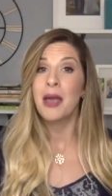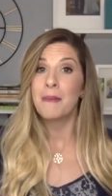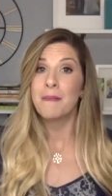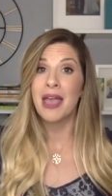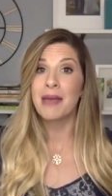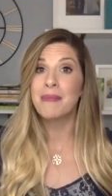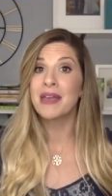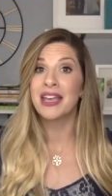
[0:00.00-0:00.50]

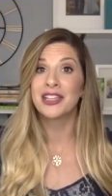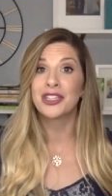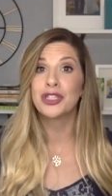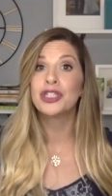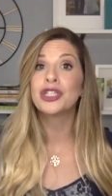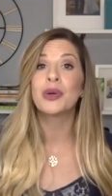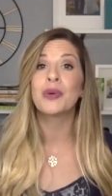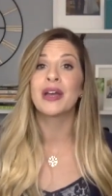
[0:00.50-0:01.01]
Maybe it's
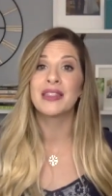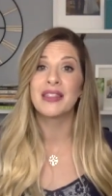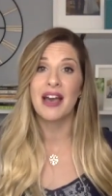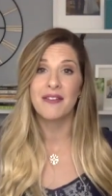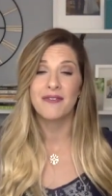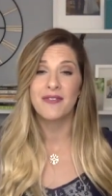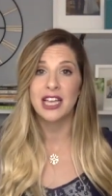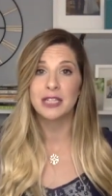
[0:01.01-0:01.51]
doing
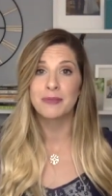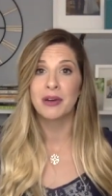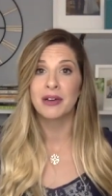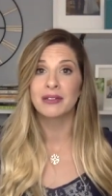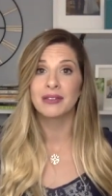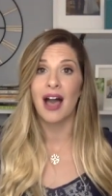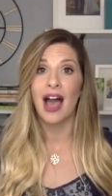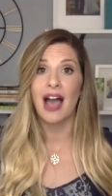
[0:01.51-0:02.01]
that
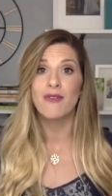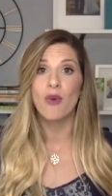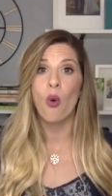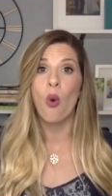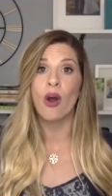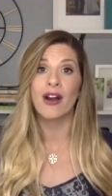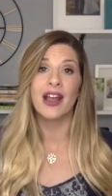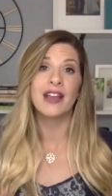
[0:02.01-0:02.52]
Facebook Live
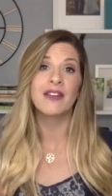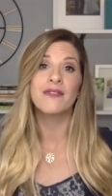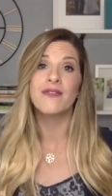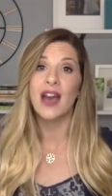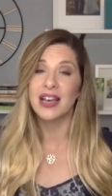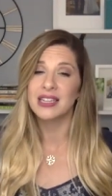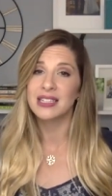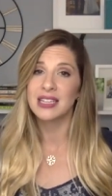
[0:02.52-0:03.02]
or
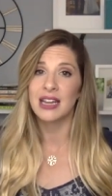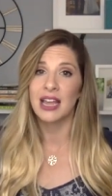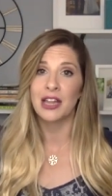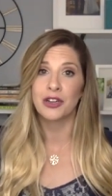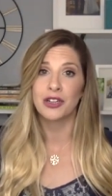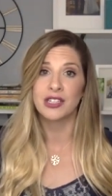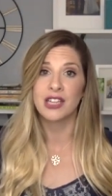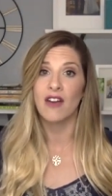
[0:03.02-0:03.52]
investing
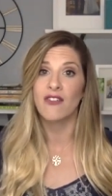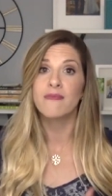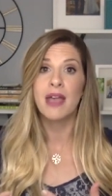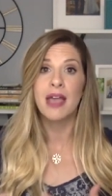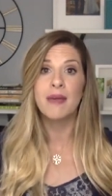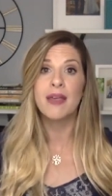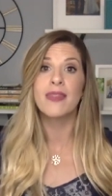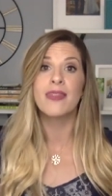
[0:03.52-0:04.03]
in yourself.
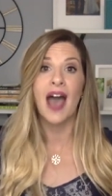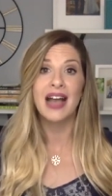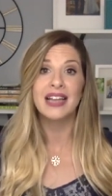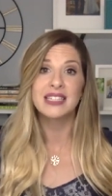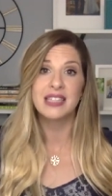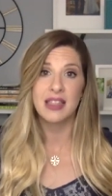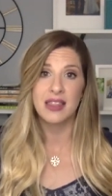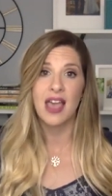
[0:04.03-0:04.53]
Maybe
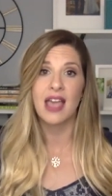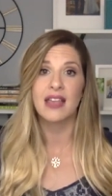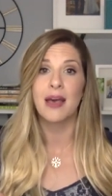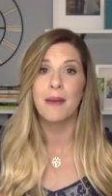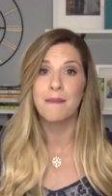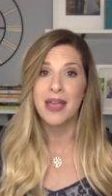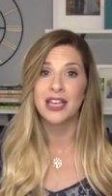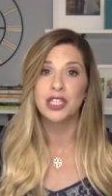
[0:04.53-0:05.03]
that's the thing
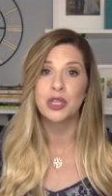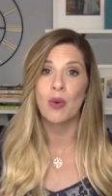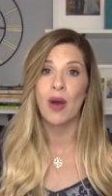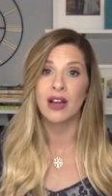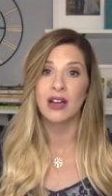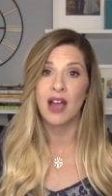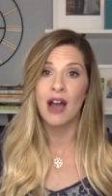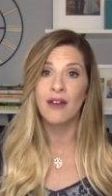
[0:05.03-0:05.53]
that makes you
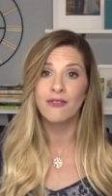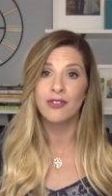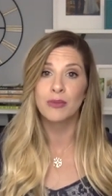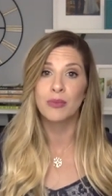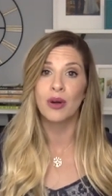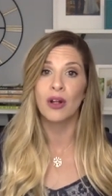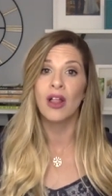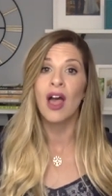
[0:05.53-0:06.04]

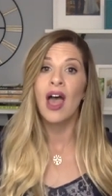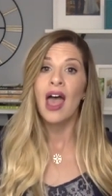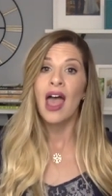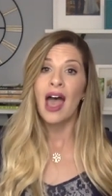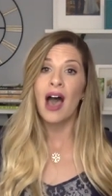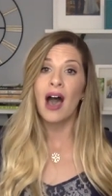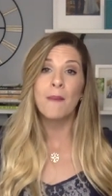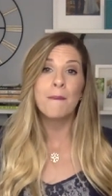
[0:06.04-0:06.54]
uncomfortable.
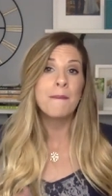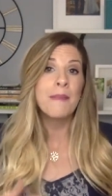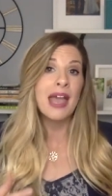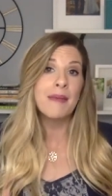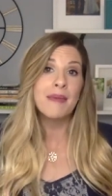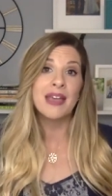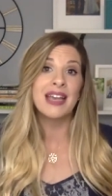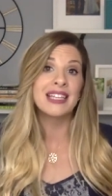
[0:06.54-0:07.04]

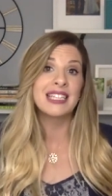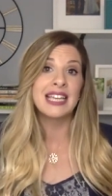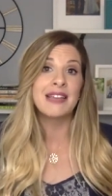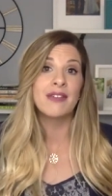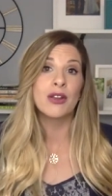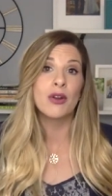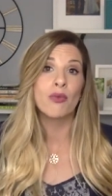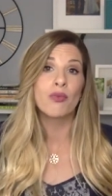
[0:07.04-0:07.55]
Maybe it's
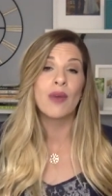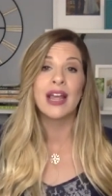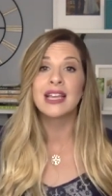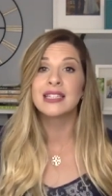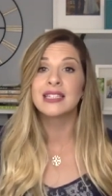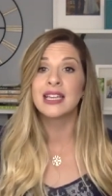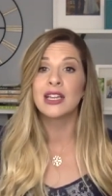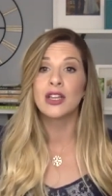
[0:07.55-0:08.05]
even
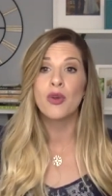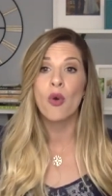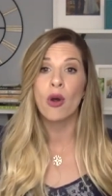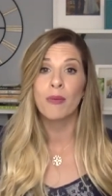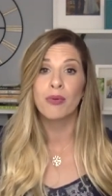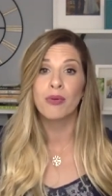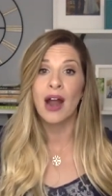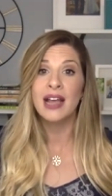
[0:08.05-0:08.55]
raising
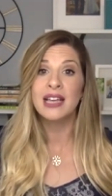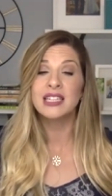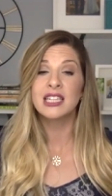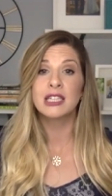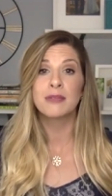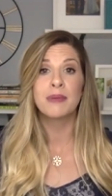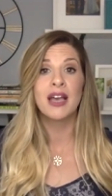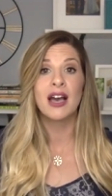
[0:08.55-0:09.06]
your
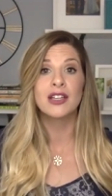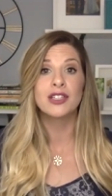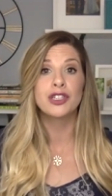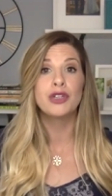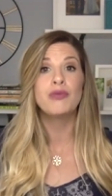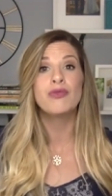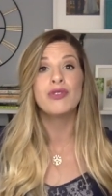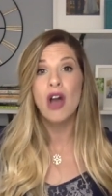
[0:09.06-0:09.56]
prices because
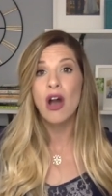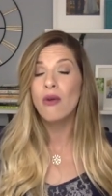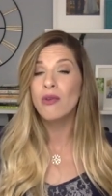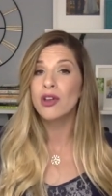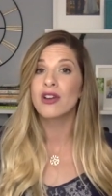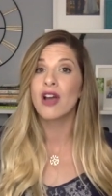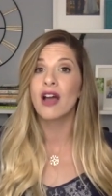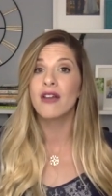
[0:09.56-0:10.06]
you know
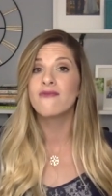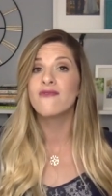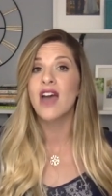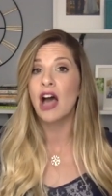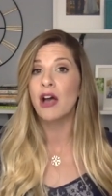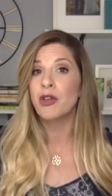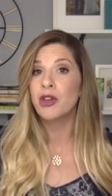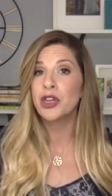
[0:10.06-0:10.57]
you're not
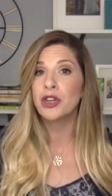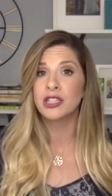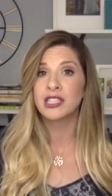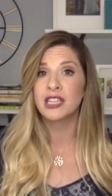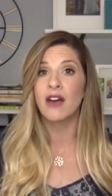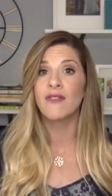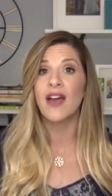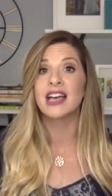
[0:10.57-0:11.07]
valuing
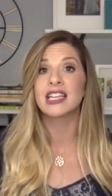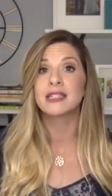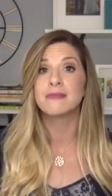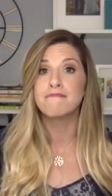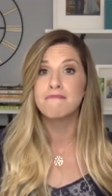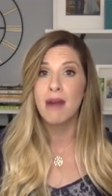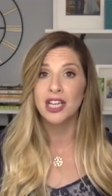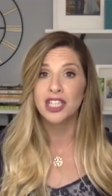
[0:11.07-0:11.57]
yourself as
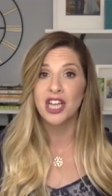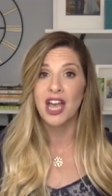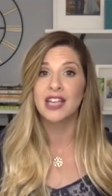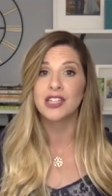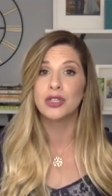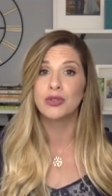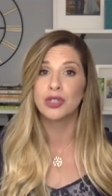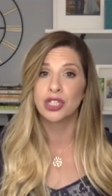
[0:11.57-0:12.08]
much
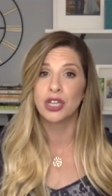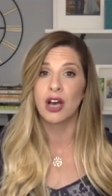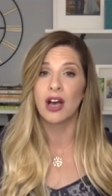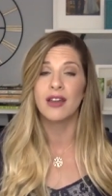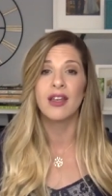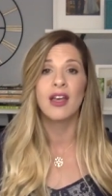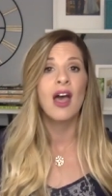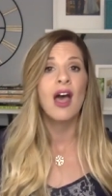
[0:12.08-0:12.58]
as you
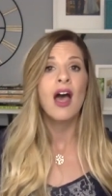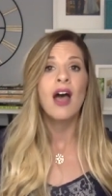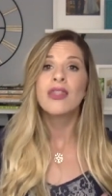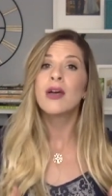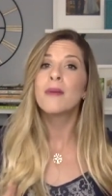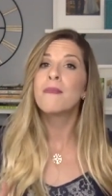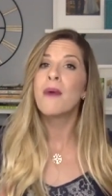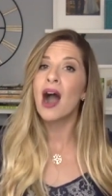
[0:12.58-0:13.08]
should.
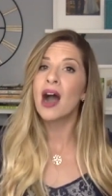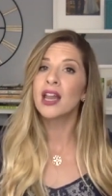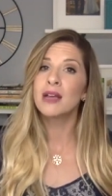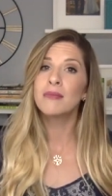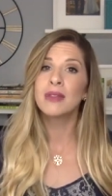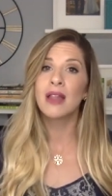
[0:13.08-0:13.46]
The bottom